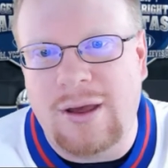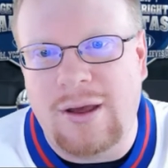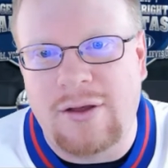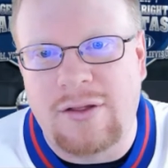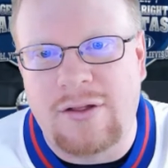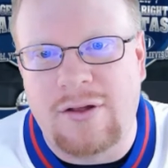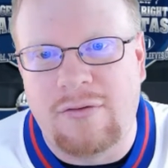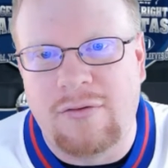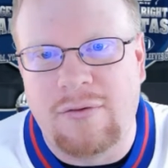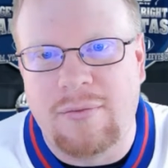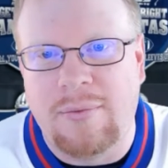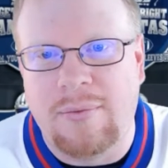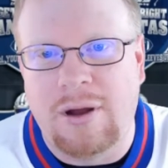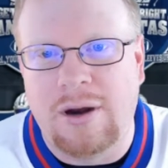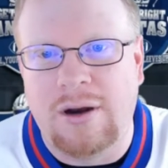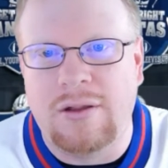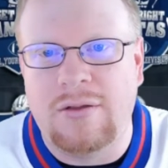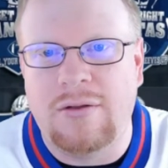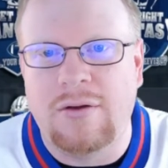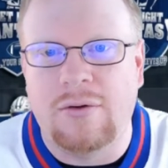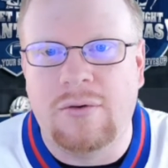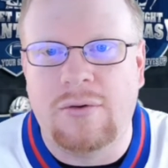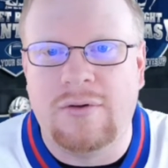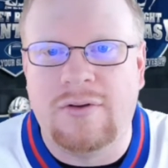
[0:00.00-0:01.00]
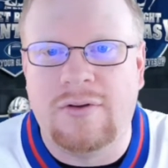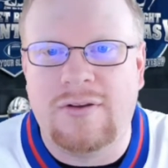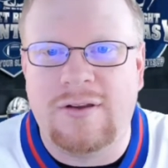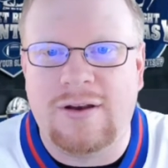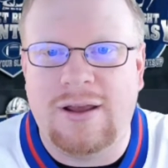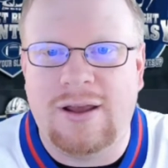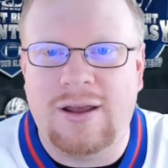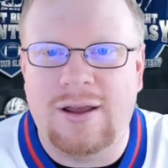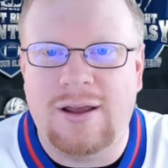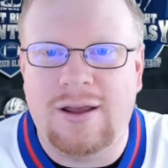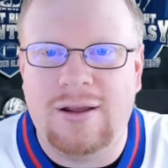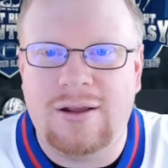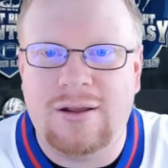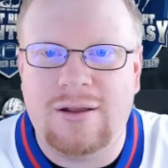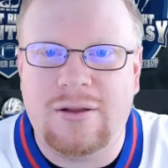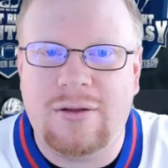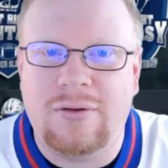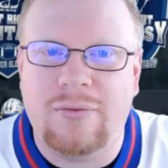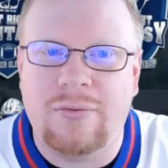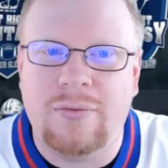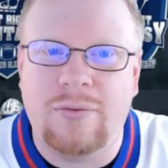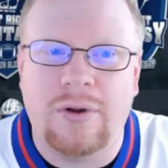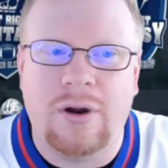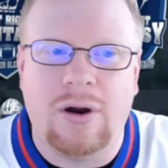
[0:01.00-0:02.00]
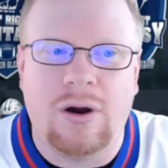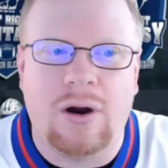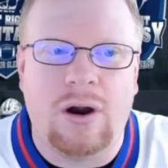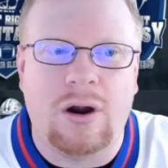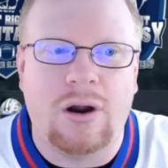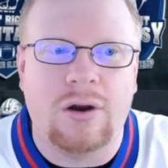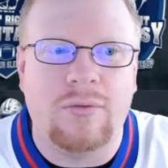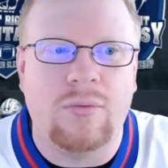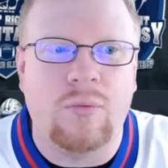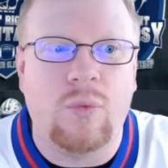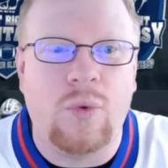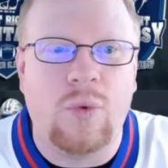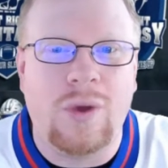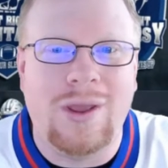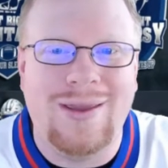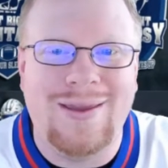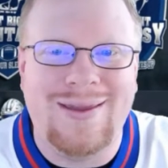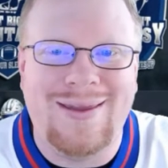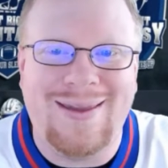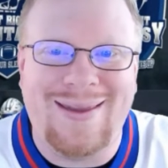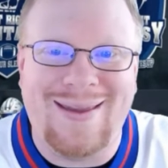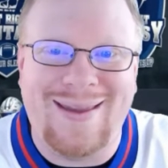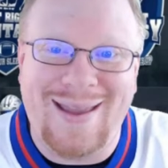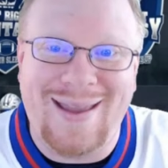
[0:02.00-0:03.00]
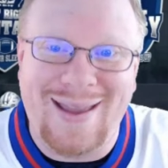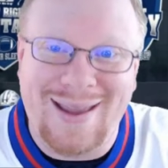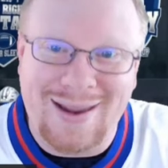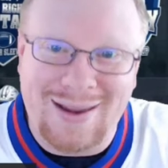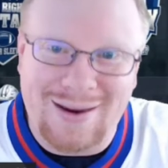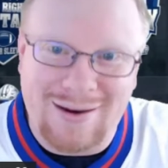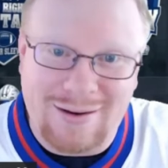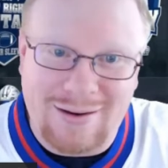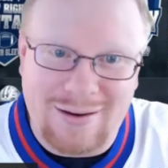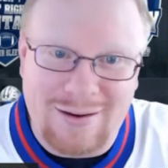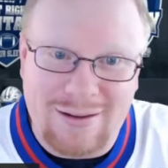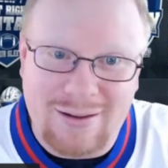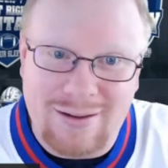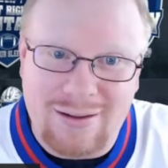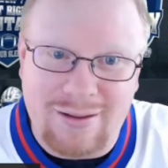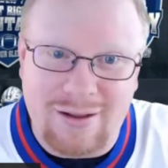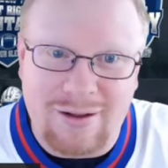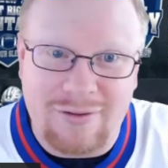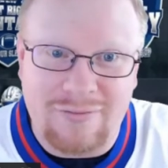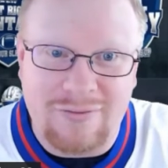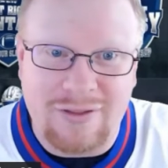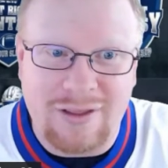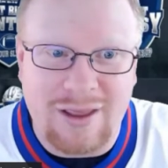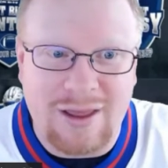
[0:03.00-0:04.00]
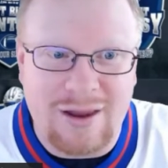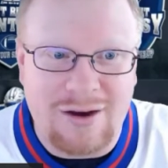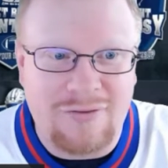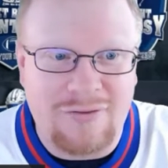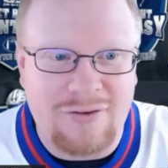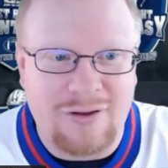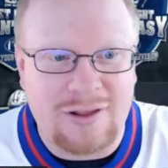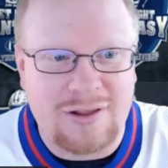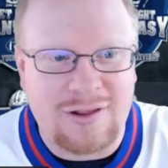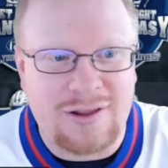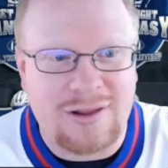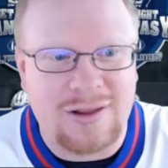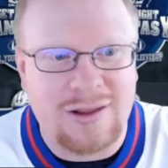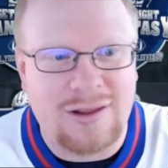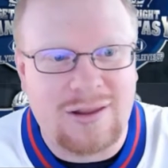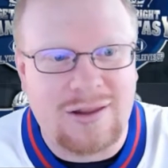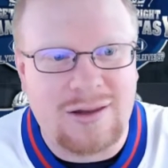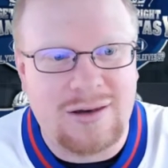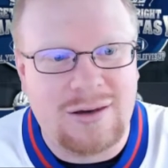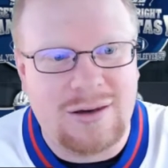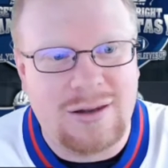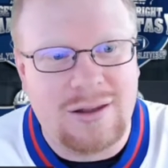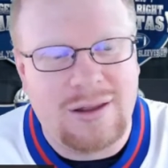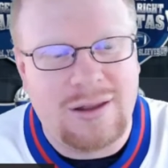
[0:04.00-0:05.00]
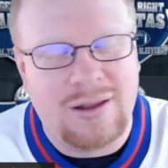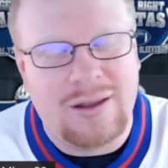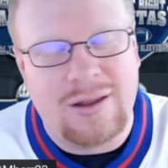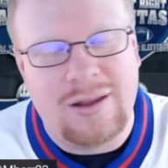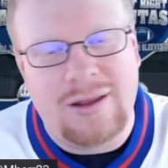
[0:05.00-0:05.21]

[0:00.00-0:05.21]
How's everybody doing today? We are on week 8 of the NFL season.